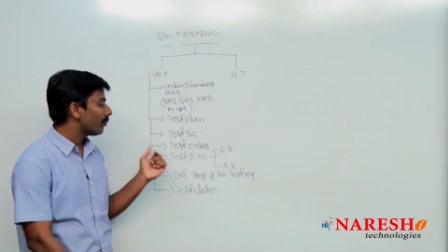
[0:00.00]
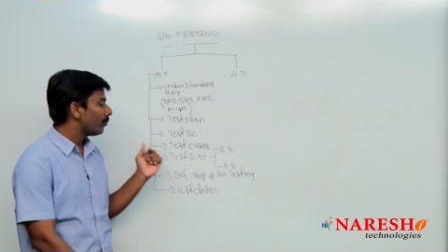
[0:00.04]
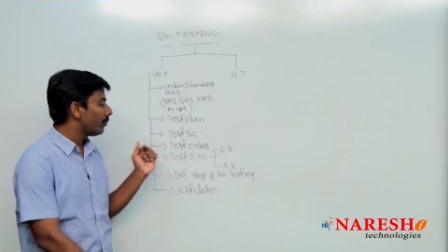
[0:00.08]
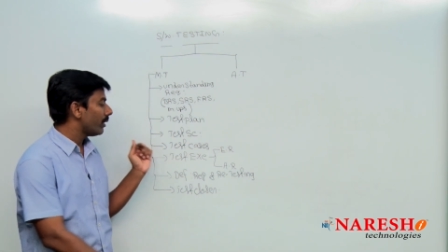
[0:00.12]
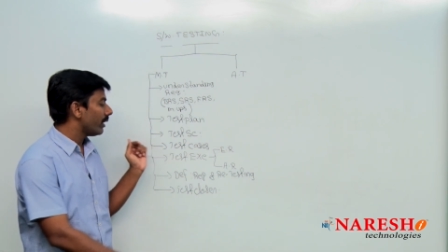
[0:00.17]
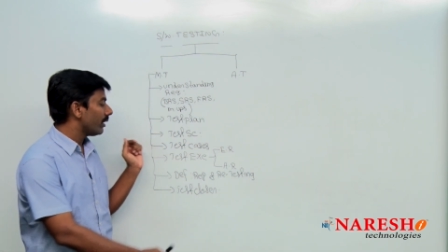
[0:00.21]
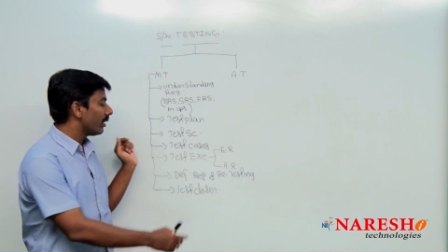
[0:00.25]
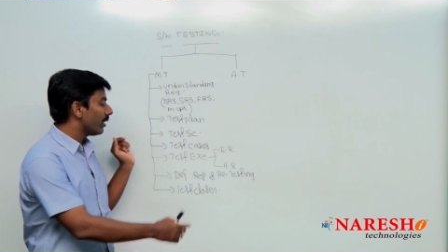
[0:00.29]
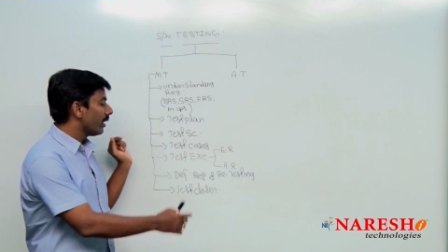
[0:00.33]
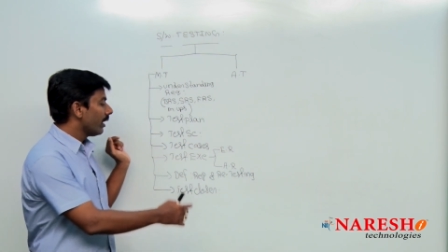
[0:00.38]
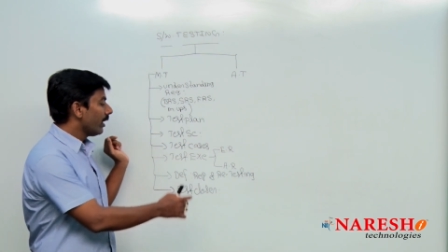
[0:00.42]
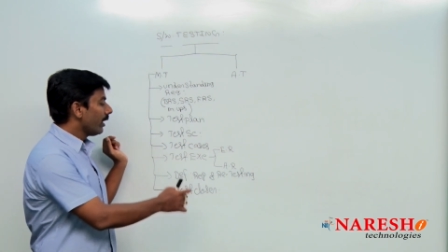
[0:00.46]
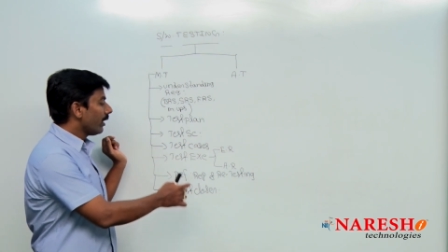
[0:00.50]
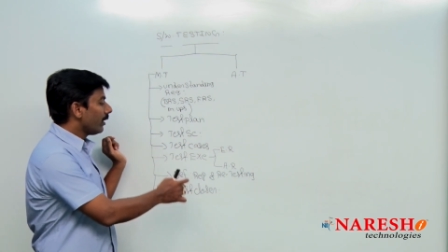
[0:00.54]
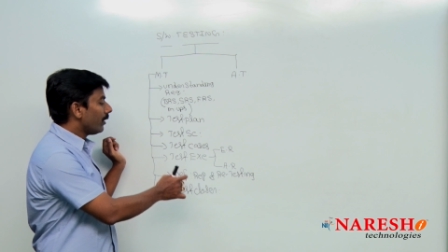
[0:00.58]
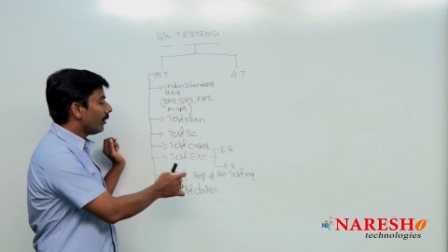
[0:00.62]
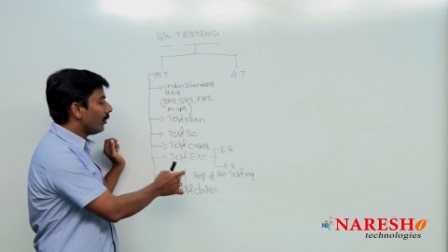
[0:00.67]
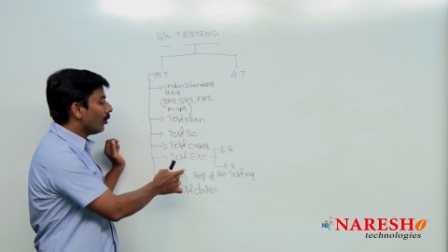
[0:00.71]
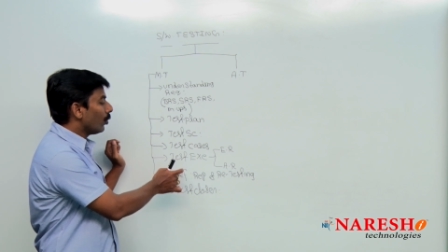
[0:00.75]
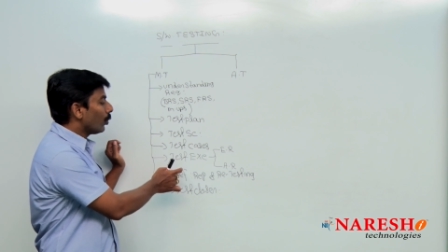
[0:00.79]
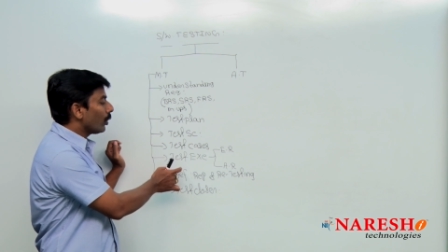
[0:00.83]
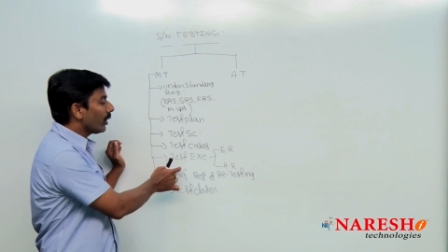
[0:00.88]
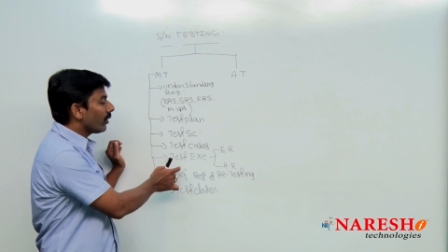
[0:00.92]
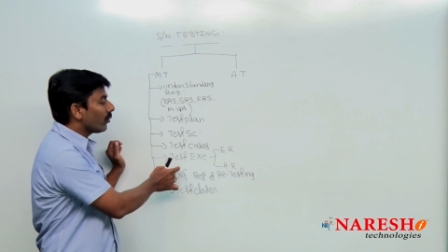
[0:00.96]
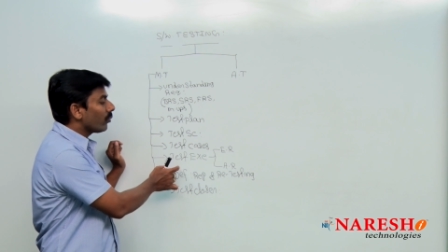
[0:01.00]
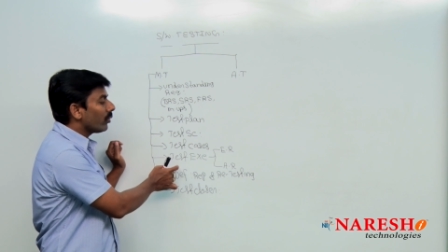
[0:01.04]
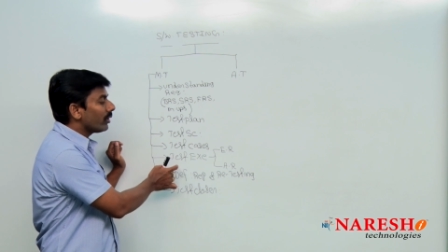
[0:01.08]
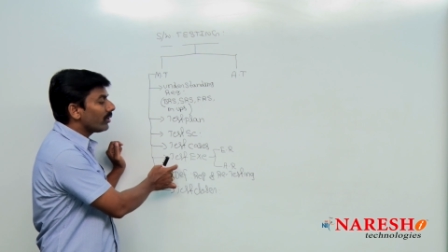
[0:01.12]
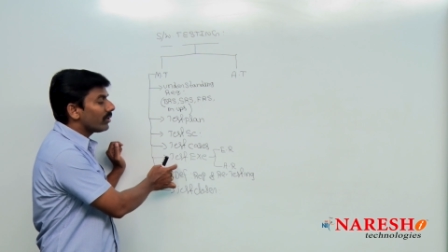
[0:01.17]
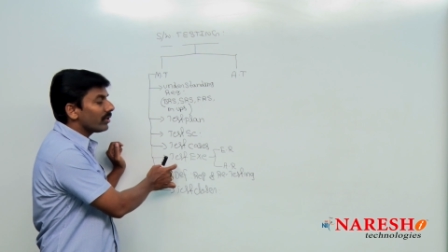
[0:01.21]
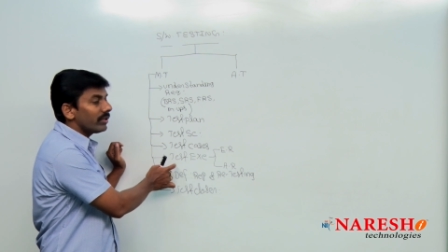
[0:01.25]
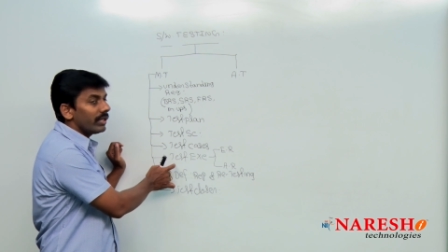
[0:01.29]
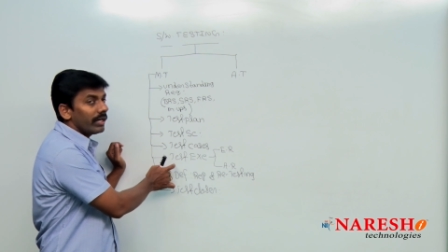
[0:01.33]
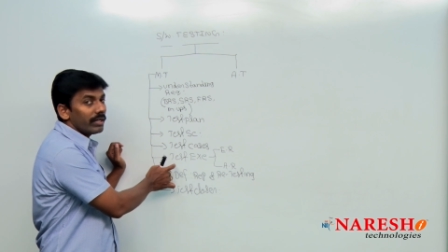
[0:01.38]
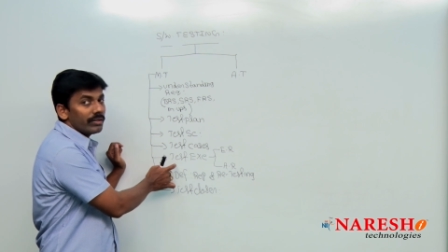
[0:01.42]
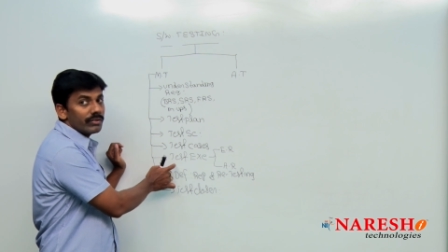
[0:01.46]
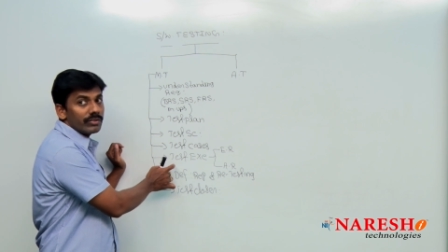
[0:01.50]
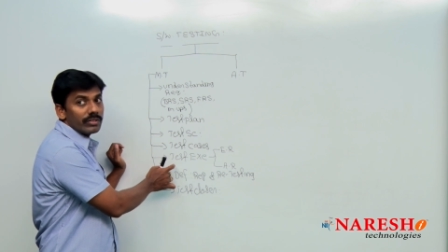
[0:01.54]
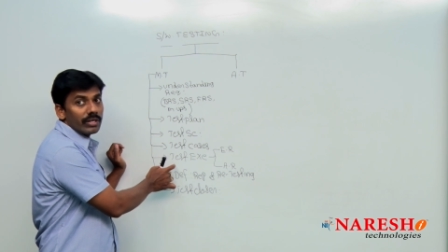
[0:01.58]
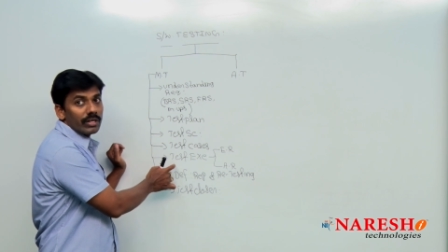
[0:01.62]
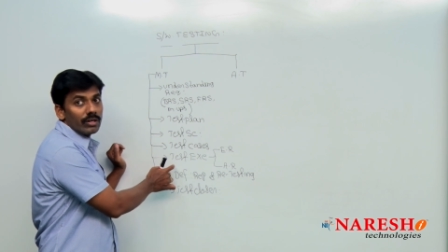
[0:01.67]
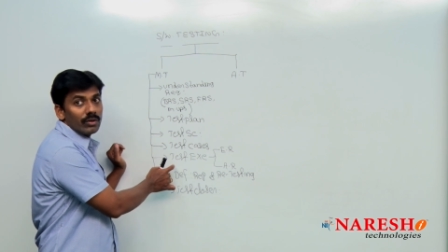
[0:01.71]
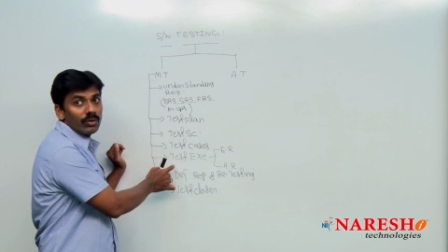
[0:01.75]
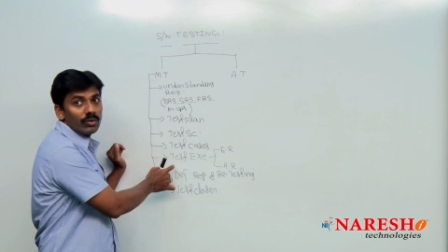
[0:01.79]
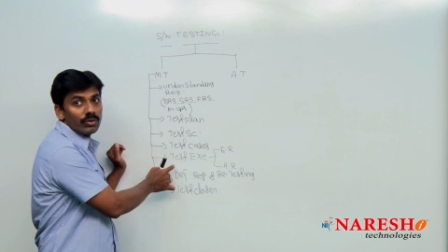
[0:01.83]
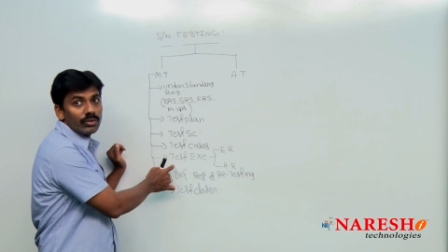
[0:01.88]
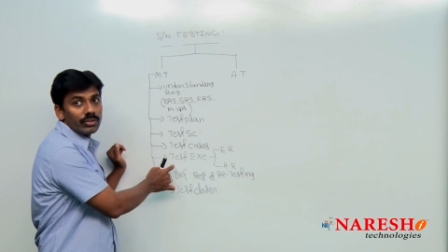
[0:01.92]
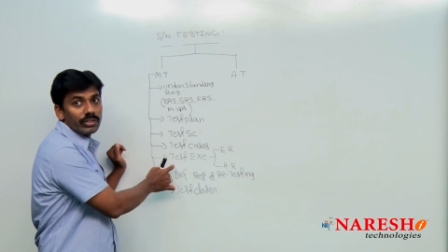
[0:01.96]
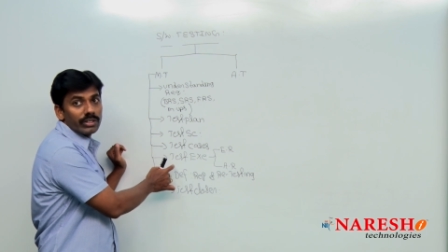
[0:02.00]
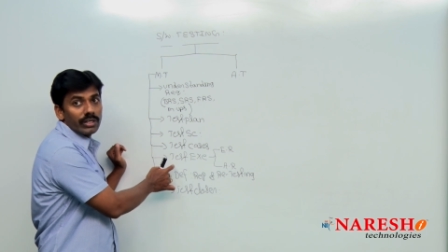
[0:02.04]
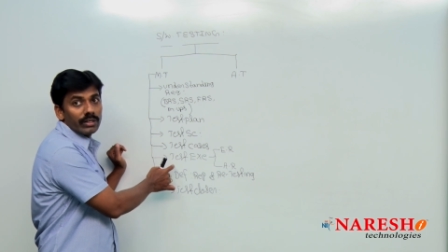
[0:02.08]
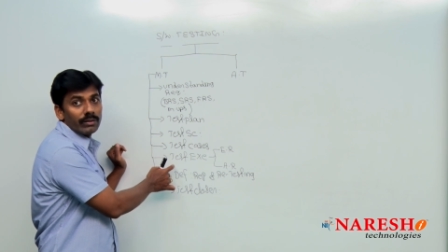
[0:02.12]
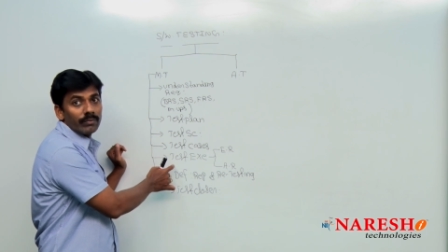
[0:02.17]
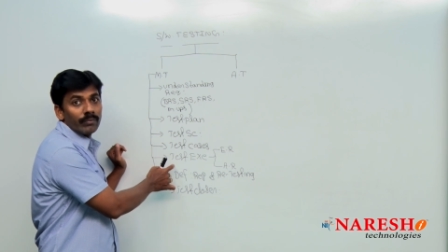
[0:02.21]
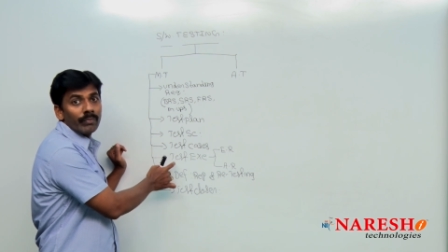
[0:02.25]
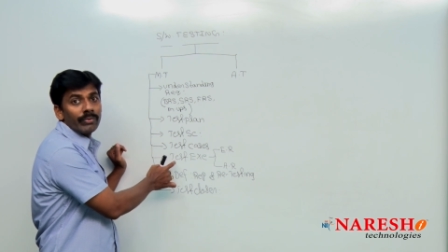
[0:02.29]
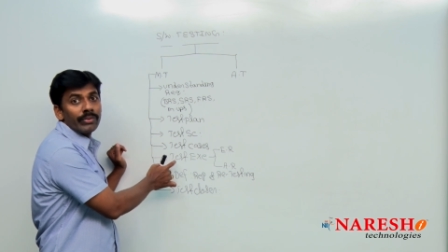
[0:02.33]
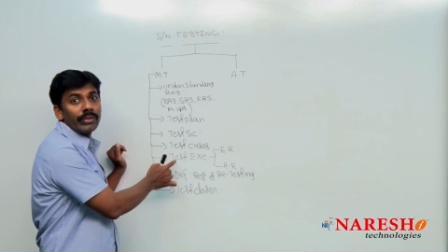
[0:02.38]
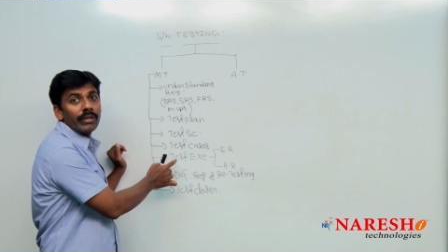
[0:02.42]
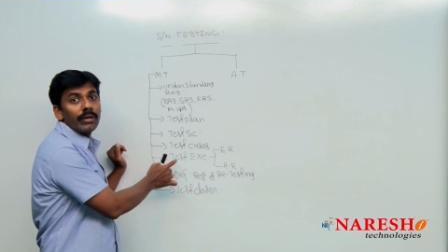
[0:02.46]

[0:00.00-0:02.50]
bill doing with the execution.